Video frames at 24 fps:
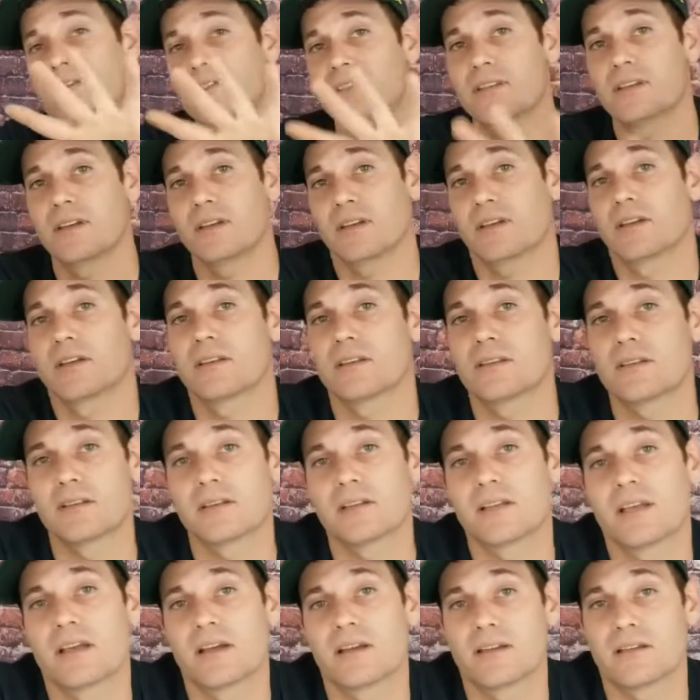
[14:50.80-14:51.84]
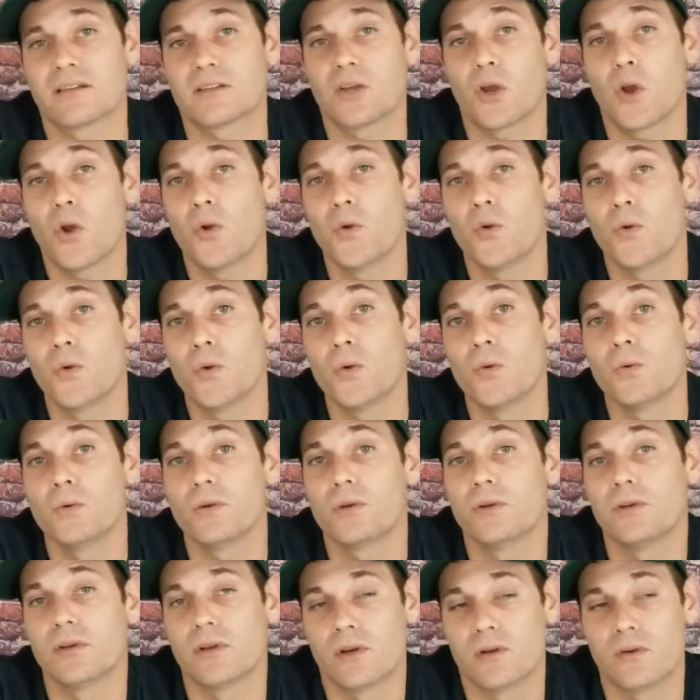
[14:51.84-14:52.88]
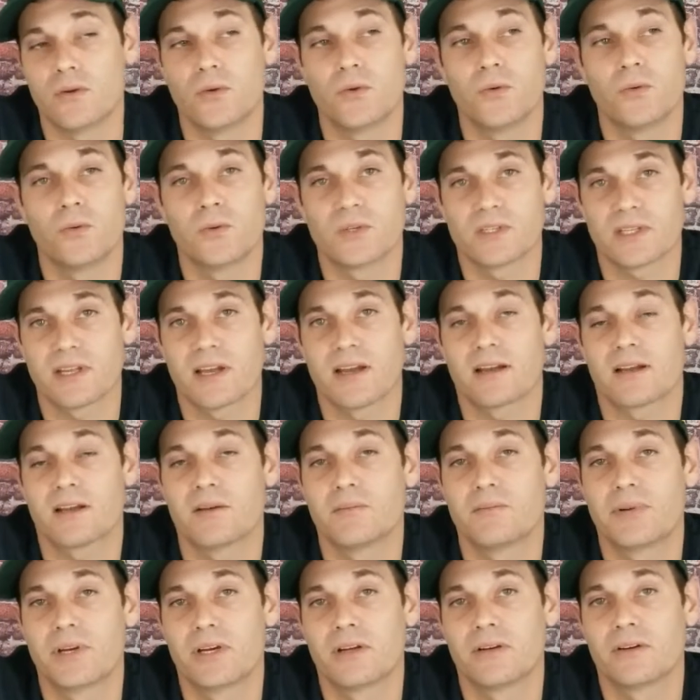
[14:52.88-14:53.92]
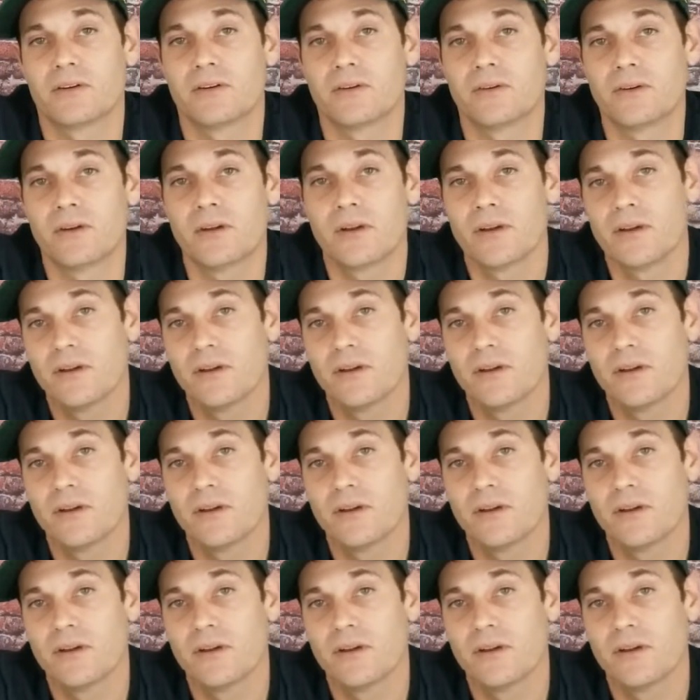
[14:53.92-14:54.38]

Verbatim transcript: seconds to guess who who was that competitor.